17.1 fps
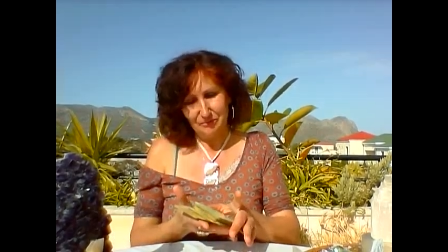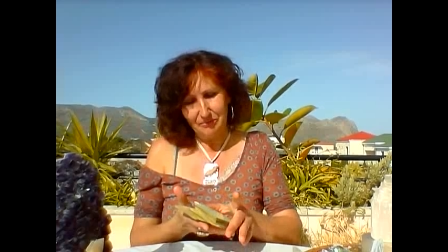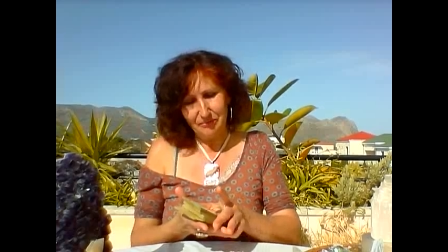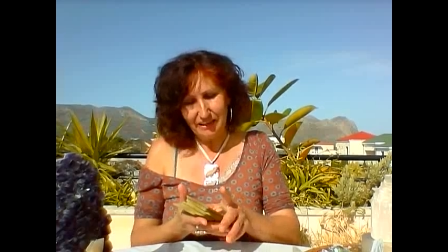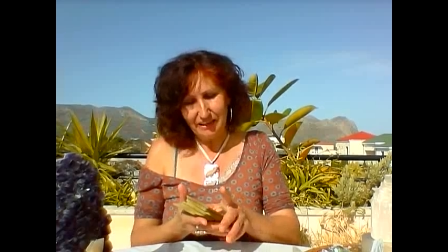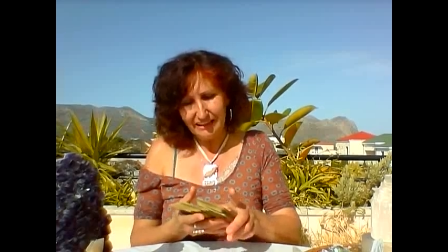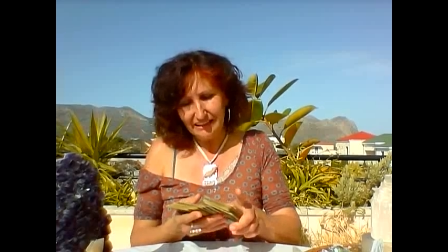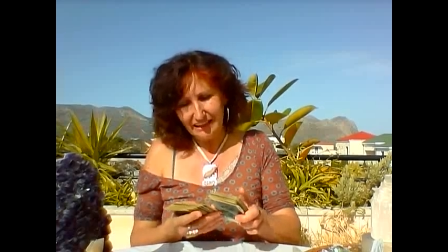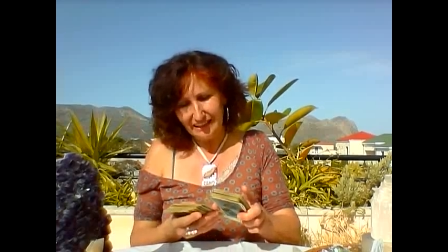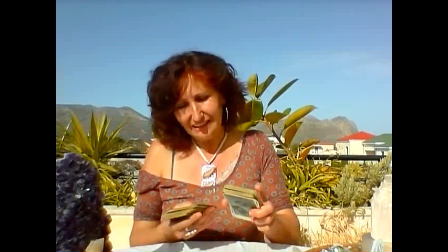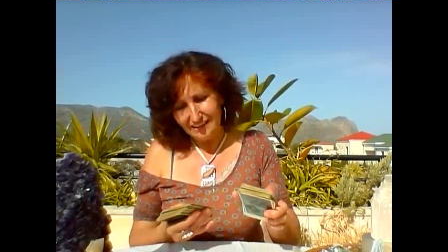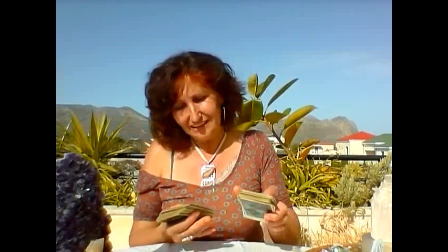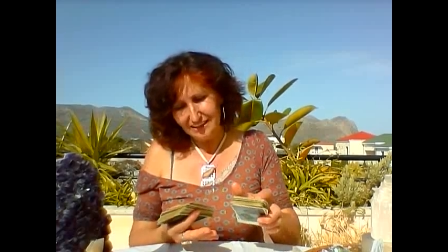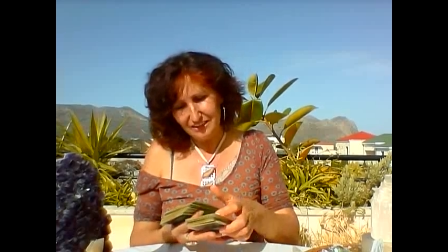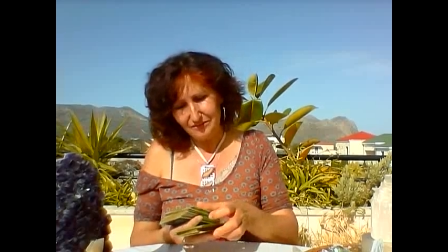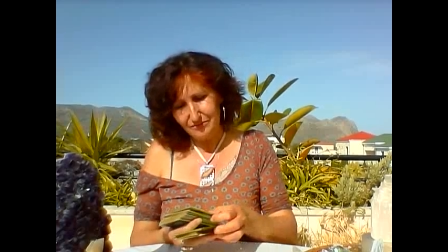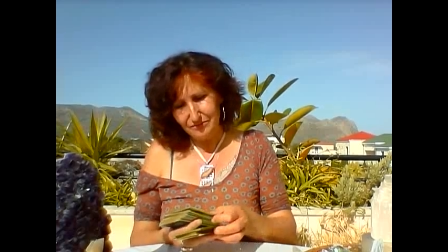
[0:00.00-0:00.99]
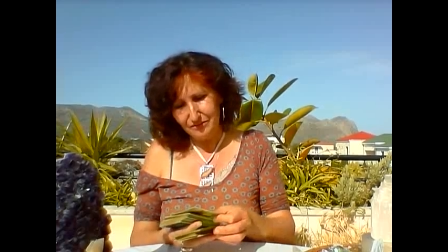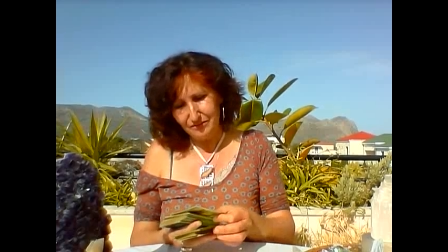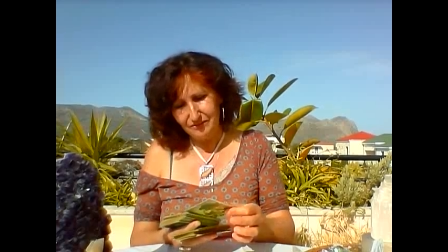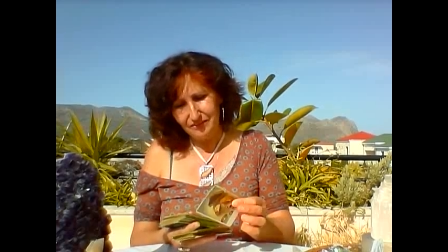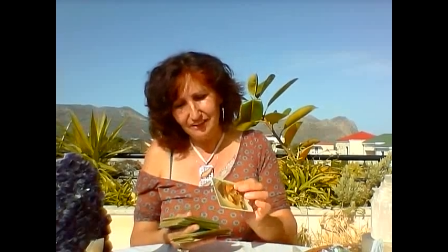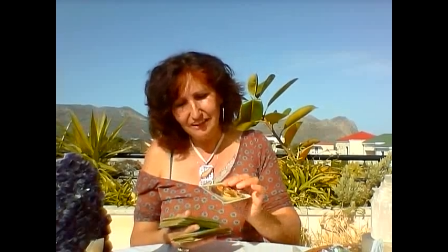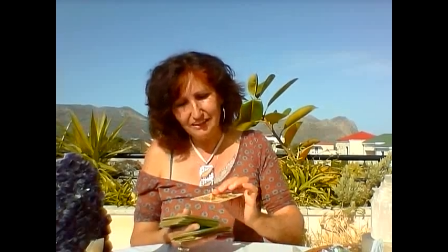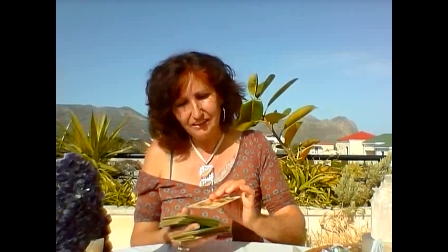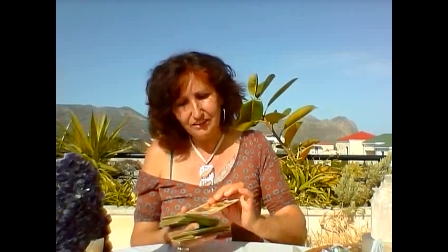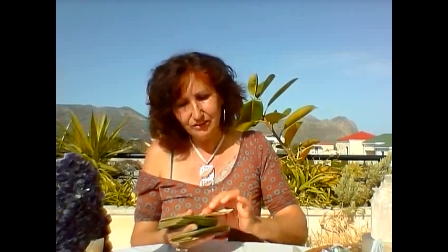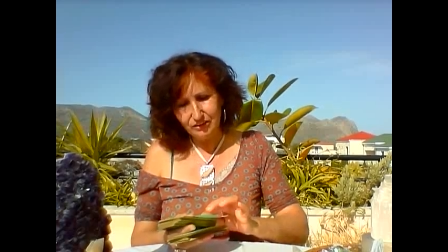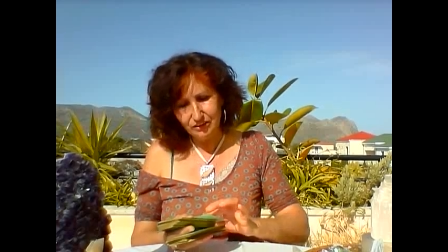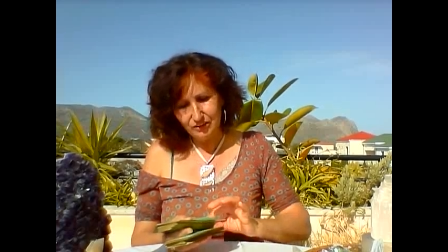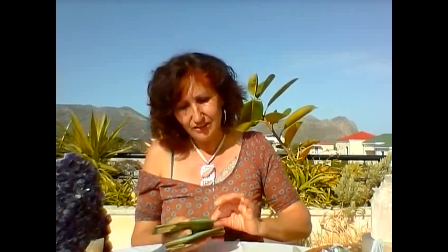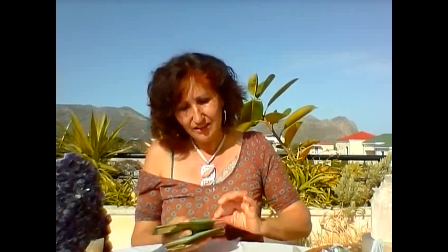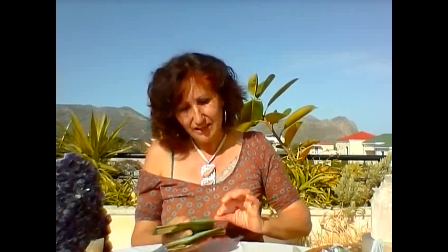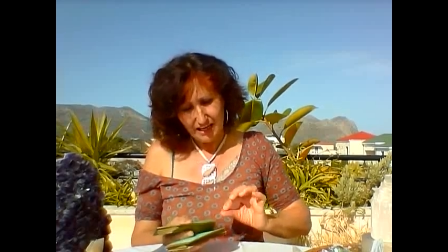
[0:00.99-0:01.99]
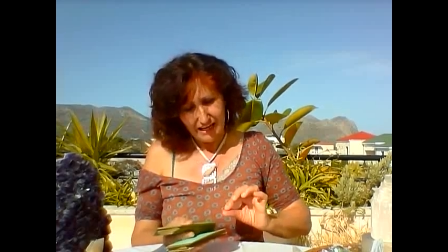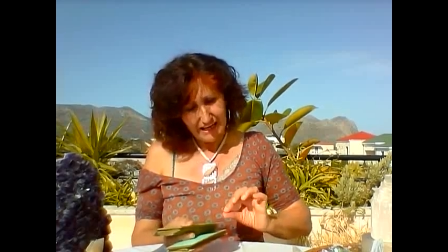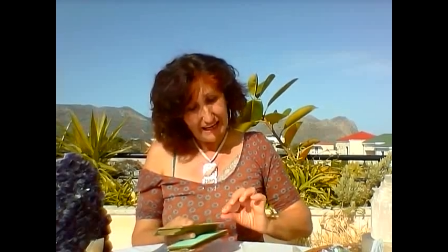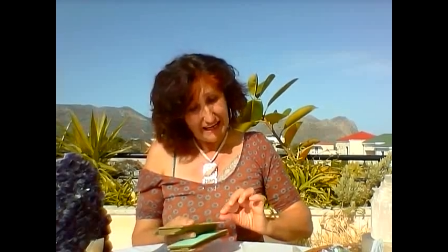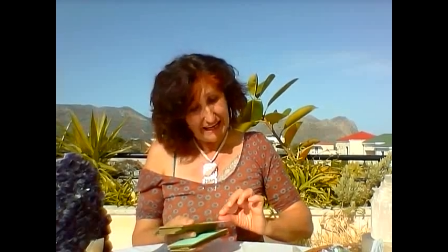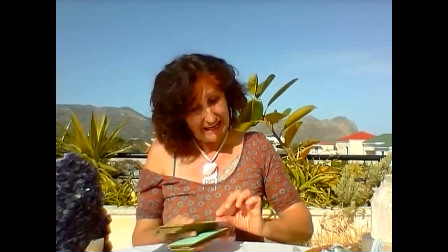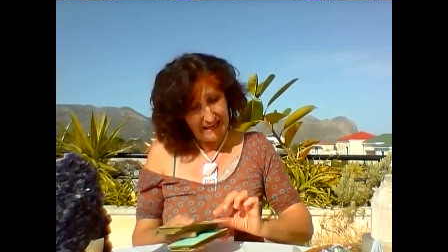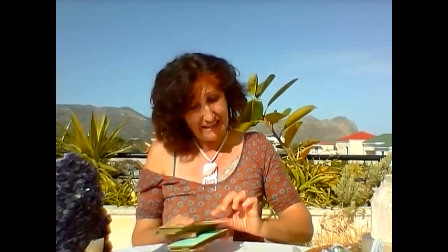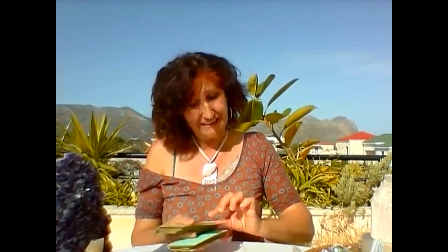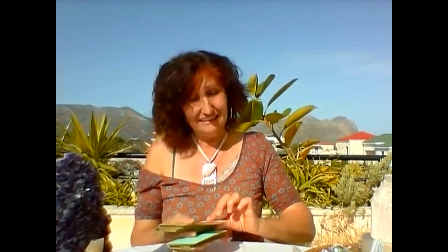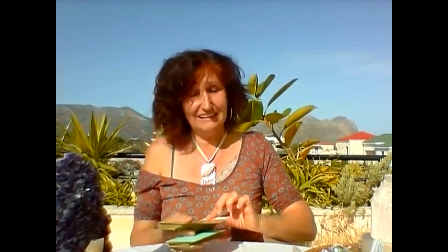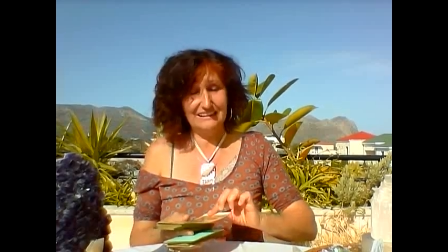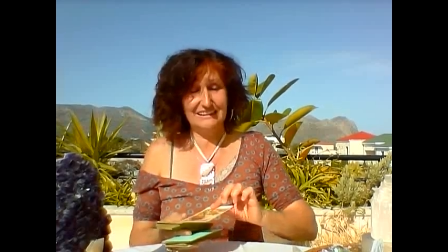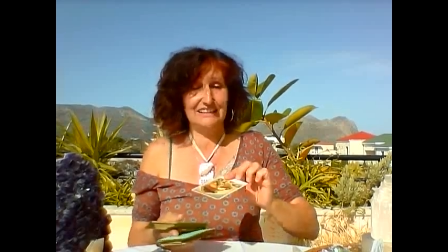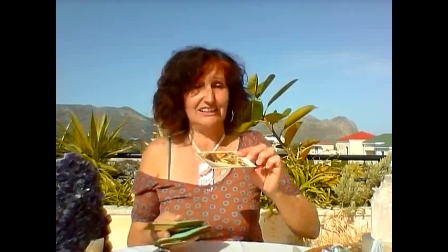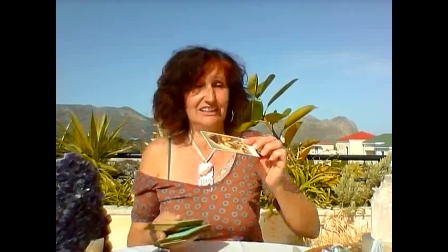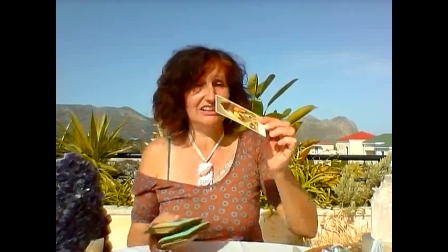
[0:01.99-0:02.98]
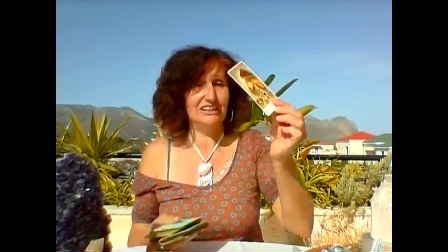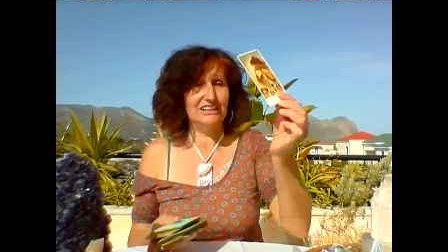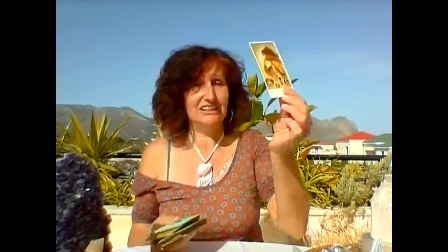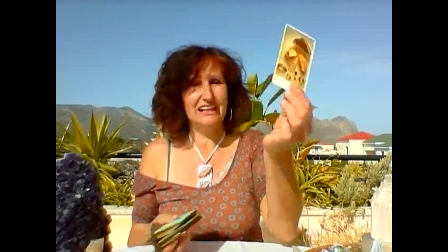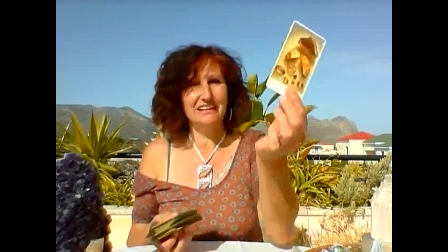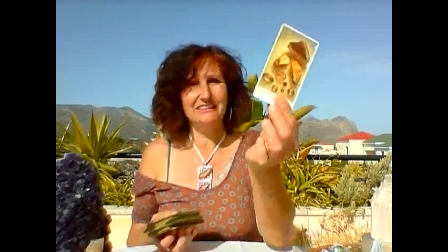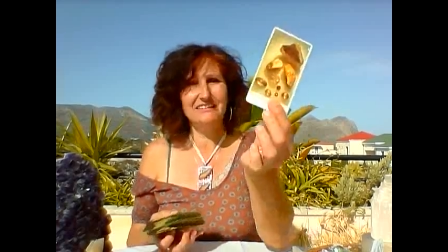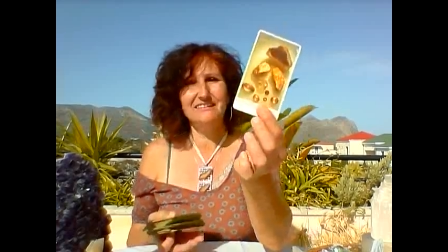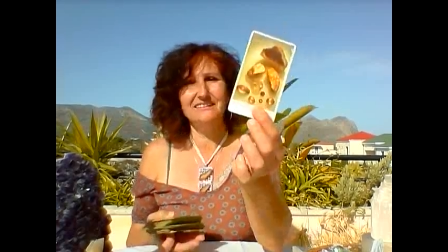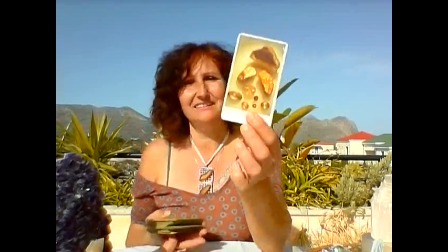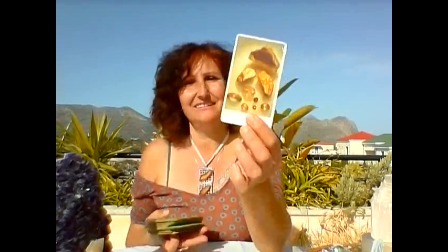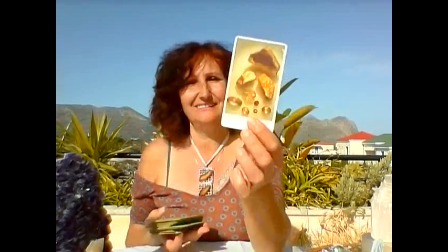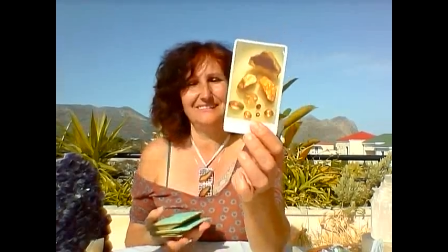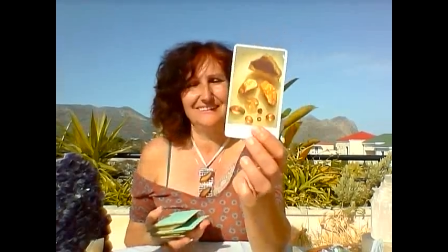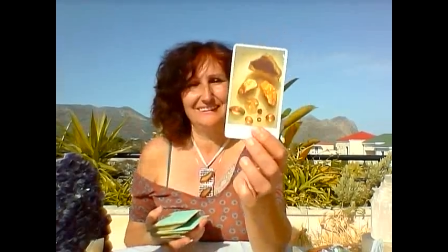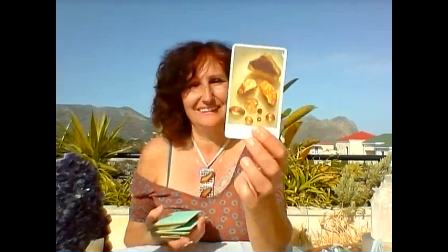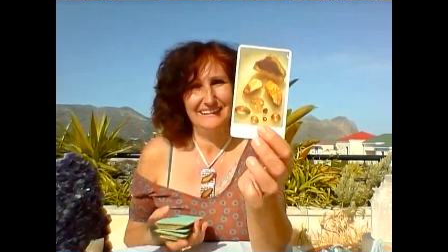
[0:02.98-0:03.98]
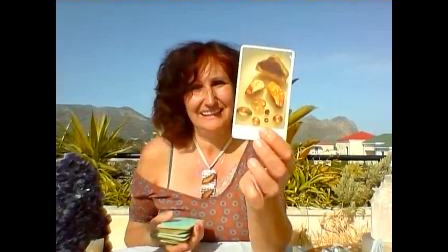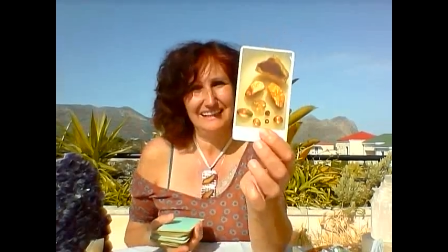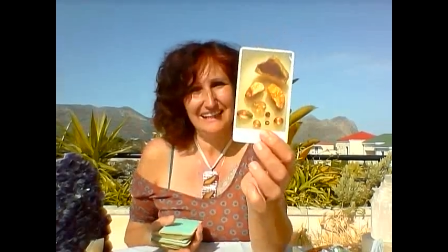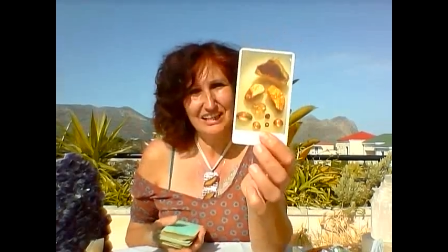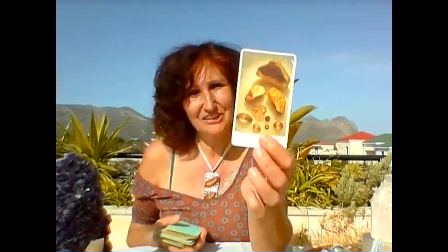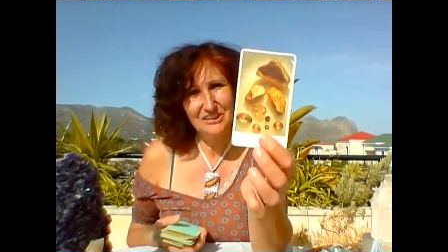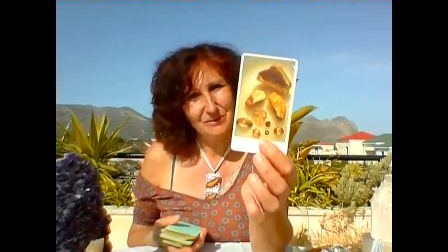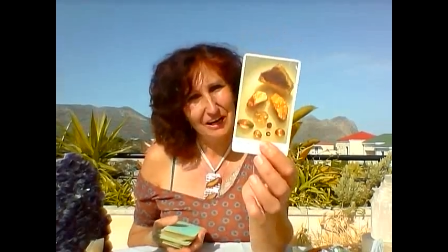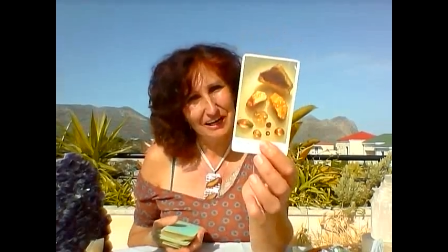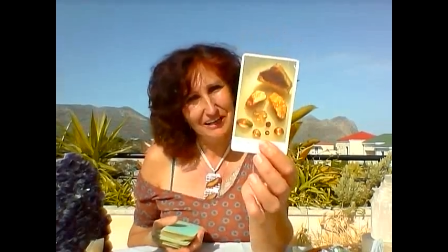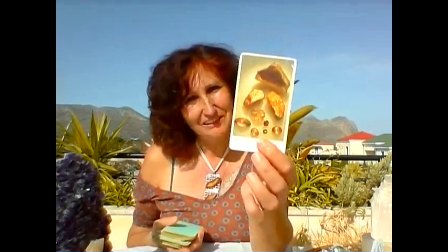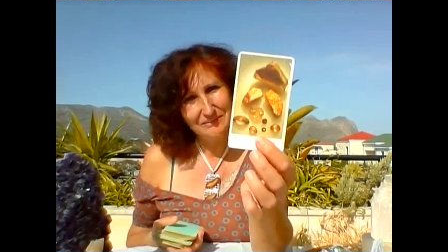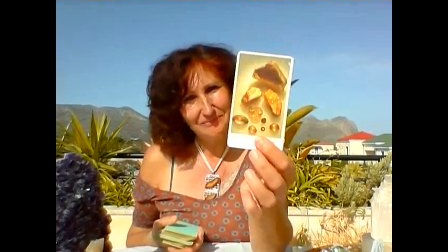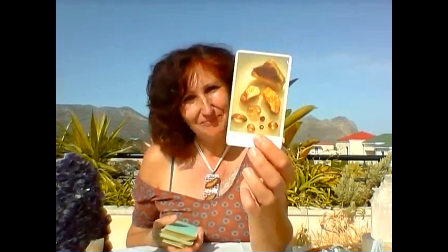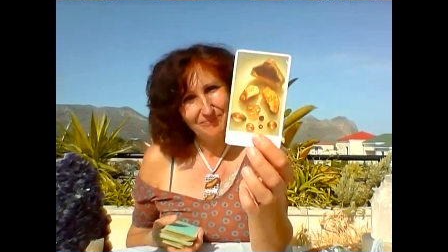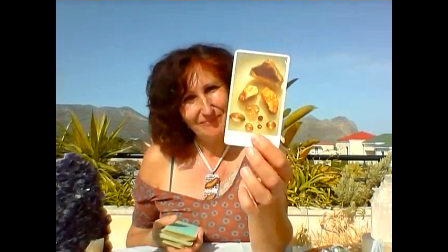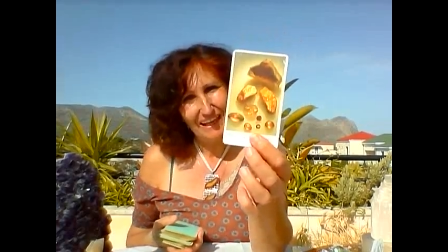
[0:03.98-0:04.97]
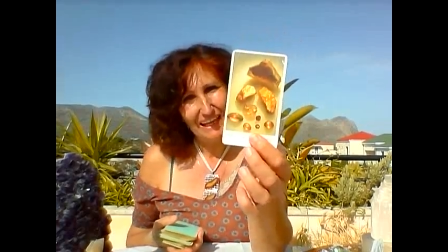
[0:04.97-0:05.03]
Main energy for Virgo, and this is a sun. Here you are,